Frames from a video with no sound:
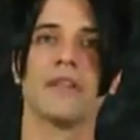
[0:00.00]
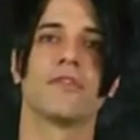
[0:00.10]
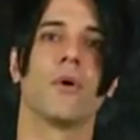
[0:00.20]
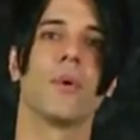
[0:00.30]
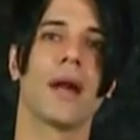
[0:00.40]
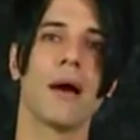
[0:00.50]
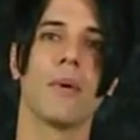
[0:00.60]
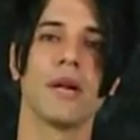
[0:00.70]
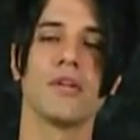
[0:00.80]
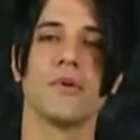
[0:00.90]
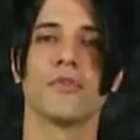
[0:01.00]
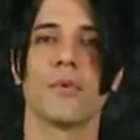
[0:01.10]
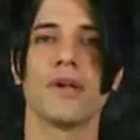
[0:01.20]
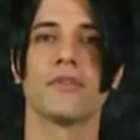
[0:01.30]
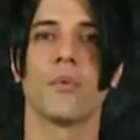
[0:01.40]
And so what I want to do is
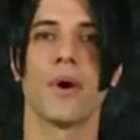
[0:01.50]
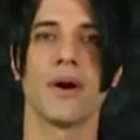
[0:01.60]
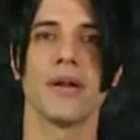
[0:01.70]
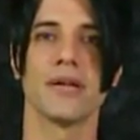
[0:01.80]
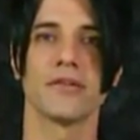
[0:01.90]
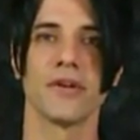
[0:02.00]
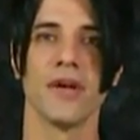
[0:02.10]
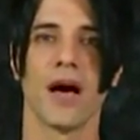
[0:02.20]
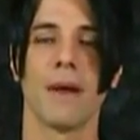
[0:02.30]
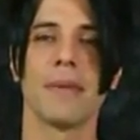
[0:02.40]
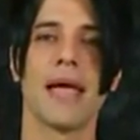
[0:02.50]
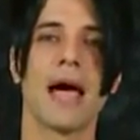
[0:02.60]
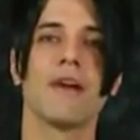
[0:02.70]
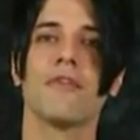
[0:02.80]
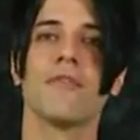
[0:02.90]
raise awareness on
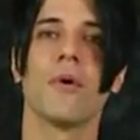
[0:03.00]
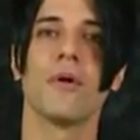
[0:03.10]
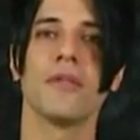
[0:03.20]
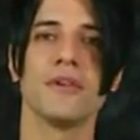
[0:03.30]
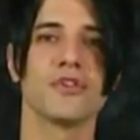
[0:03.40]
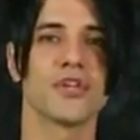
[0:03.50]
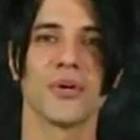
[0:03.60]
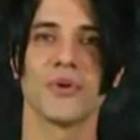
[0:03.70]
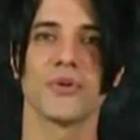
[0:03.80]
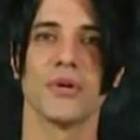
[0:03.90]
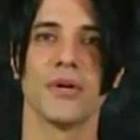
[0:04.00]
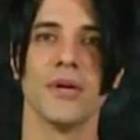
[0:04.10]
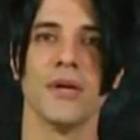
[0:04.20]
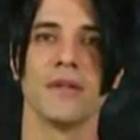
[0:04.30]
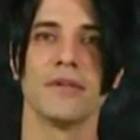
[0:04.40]
behalf of all these
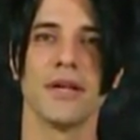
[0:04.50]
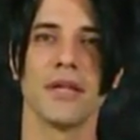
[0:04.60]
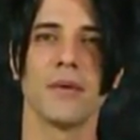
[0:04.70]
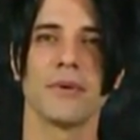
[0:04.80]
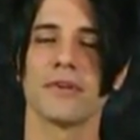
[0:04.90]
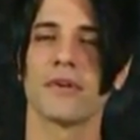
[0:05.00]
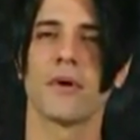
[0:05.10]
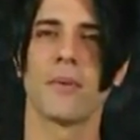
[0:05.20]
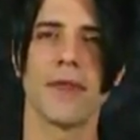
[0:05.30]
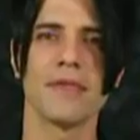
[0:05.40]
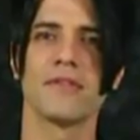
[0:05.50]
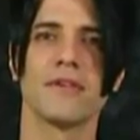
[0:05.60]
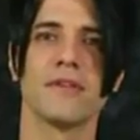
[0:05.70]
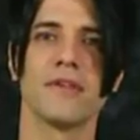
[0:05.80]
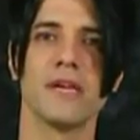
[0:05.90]
children dealing with this horrendous
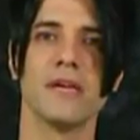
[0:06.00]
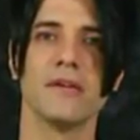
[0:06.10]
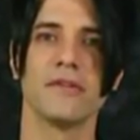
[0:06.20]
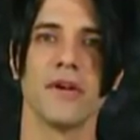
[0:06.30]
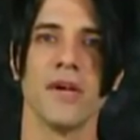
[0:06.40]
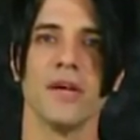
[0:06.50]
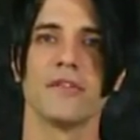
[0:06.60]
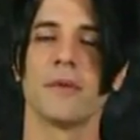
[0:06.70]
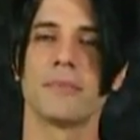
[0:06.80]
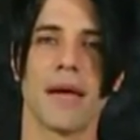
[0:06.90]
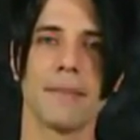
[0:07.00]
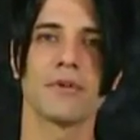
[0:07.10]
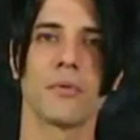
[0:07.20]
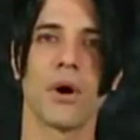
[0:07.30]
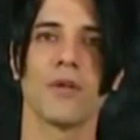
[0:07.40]
disease. September
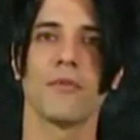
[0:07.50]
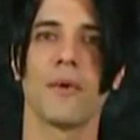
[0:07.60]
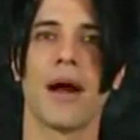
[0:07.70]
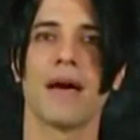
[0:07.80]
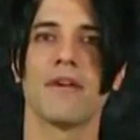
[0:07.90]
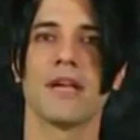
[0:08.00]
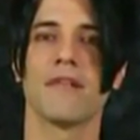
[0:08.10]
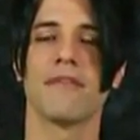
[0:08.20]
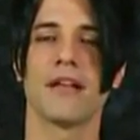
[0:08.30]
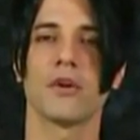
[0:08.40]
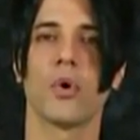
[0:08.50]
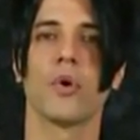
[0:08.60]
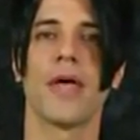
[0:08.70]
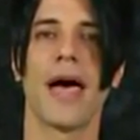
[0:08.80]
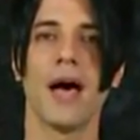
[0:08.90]
12th, we're having an event
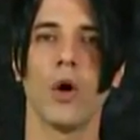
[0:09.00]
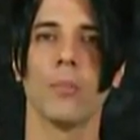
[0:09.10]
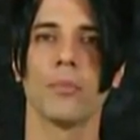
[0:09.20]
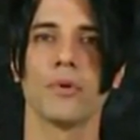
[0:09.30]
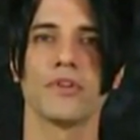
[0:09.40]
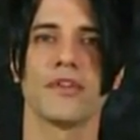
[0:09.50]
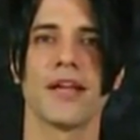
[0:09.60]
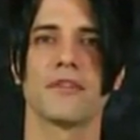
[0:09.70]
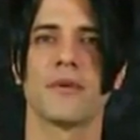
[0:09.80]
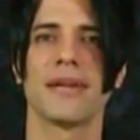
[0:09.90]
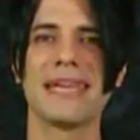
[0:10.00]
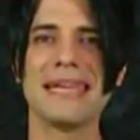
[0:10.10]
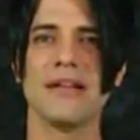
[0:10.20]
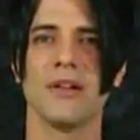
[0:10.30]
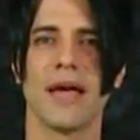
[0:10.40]
called HELP, which stands for
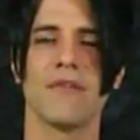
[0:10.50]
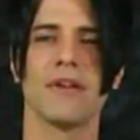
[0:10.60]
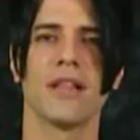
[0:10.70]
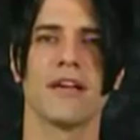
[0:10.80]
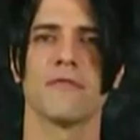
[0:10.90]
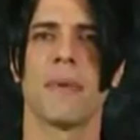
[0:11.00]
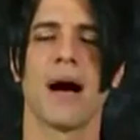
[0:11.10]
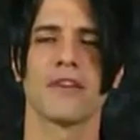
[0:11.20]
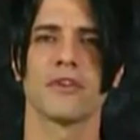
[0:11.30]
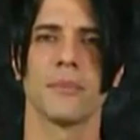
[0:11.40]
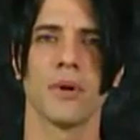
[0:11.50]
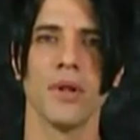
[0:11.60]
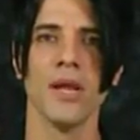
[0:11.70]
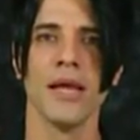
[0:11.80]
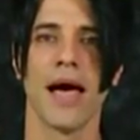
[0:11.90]
Heal Every Life
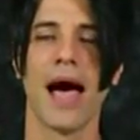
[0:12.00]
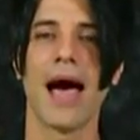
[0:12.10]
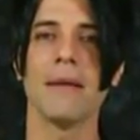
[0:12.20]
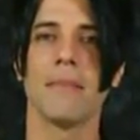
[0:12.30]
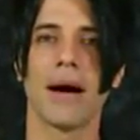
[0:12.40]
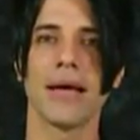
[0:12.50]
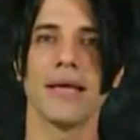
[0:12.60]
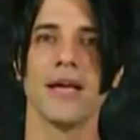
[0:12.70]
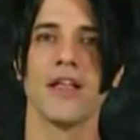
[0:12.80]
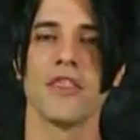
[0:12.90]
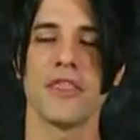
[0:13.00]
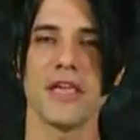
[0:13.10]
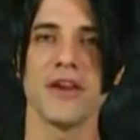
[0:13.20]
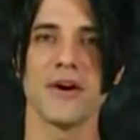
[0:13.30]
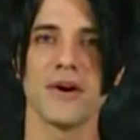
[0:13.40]
Possible, at my
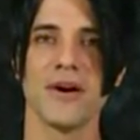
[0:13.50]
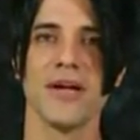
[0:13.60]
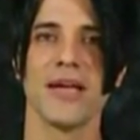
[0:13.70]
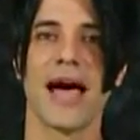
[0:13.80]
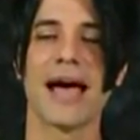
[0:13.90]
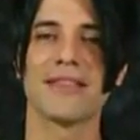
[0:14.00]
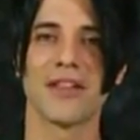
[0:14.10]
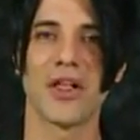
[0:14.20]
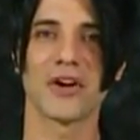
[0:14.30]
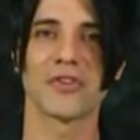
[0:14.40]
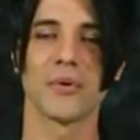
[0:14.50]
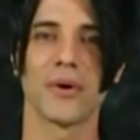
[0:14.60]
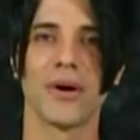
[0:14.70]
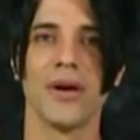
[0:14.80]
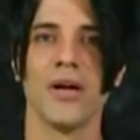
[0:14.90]
theater at the
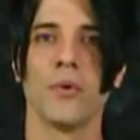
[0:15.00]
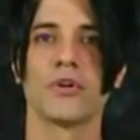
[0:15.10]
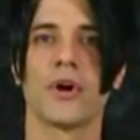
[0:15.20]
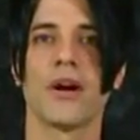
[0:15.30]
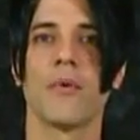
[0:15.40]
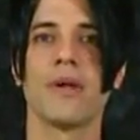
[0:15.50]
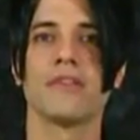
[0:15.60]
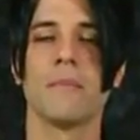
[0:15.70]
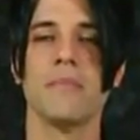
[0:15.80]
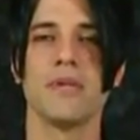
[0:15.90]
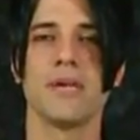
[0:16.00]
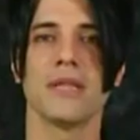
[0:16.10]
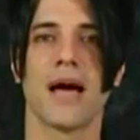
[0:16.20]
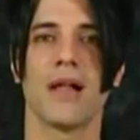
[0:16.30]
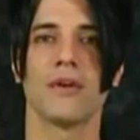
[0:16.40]
Luxor. We're trying to raise $1
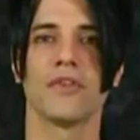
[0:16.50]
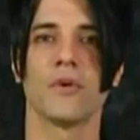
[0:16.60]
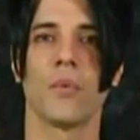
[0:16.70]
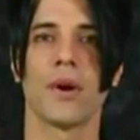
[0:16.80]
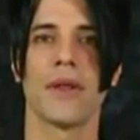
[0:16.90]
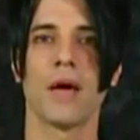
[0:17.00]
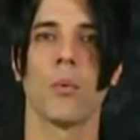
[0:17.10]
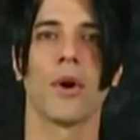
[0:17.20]
million in one night.